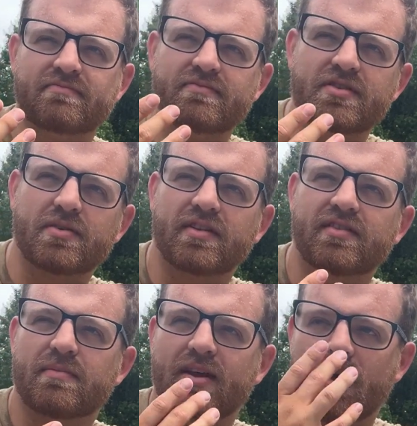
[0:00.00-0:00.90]
you can
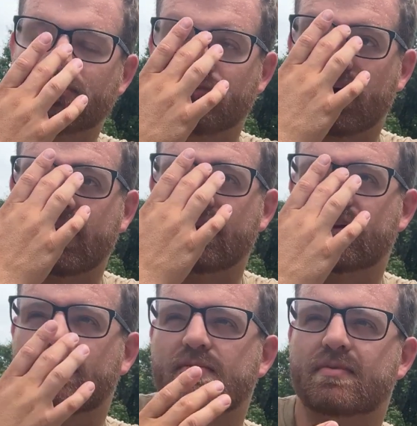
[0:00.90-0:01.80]
sometimes run
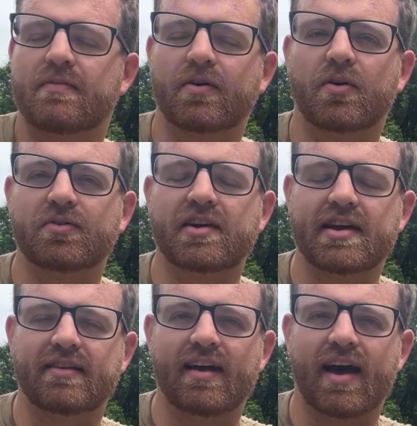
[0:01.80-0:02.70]
some difficulty
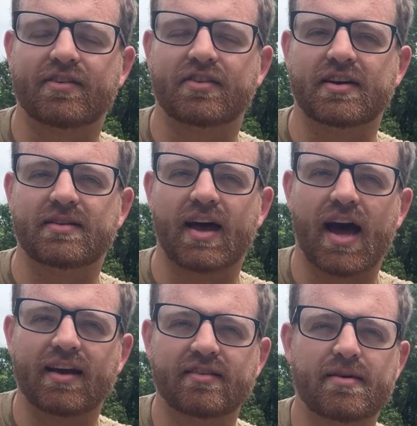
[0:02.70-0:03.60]
into actually
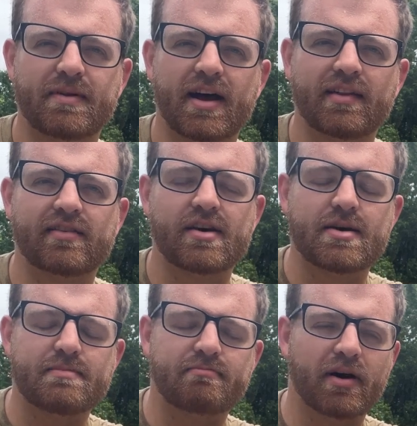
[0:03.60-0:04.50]
tying some knots,
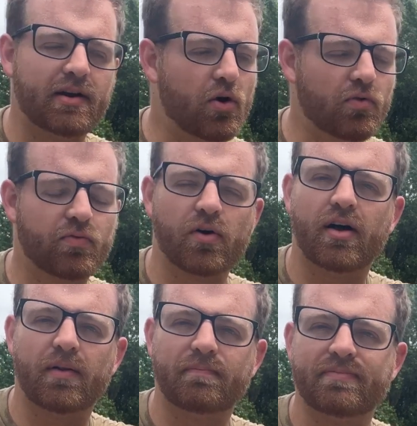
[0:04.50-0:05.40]
but
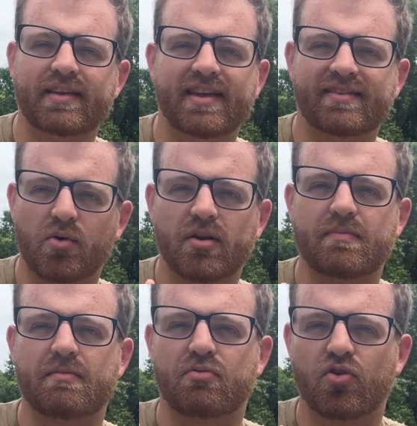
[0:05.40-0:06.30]
overall, it's going to
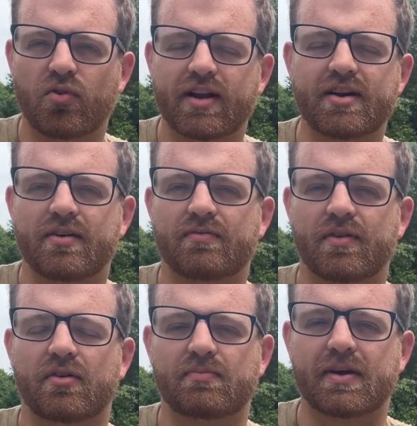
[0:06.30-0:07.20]
be pretty good for
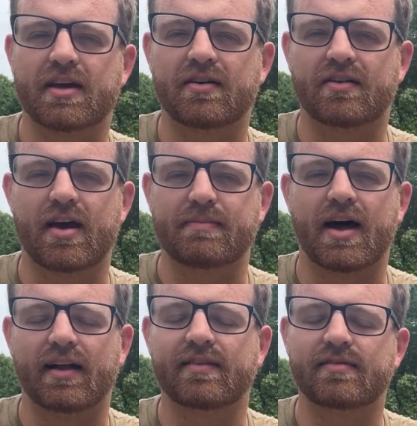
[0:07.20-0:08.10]
those beginner type
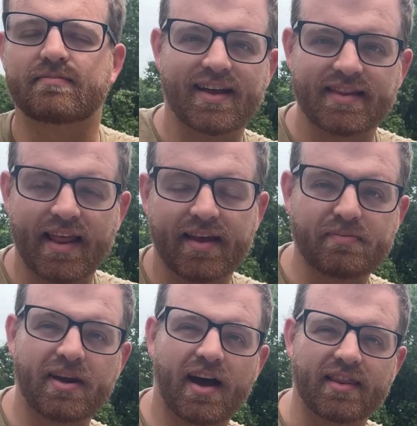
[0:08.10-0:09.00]
knots. Last
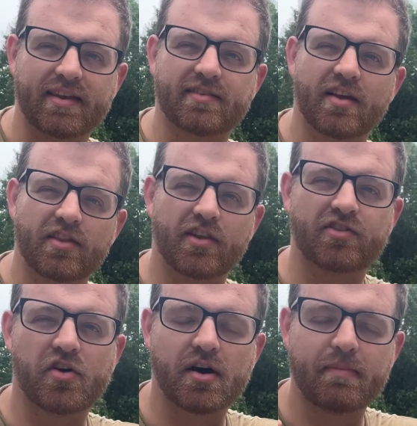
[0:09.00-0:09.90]
but not least, let's
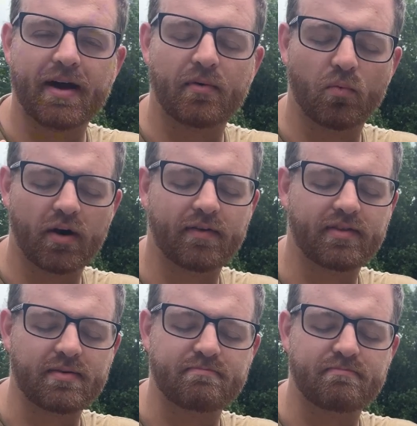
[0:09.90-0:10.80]
talk about one of the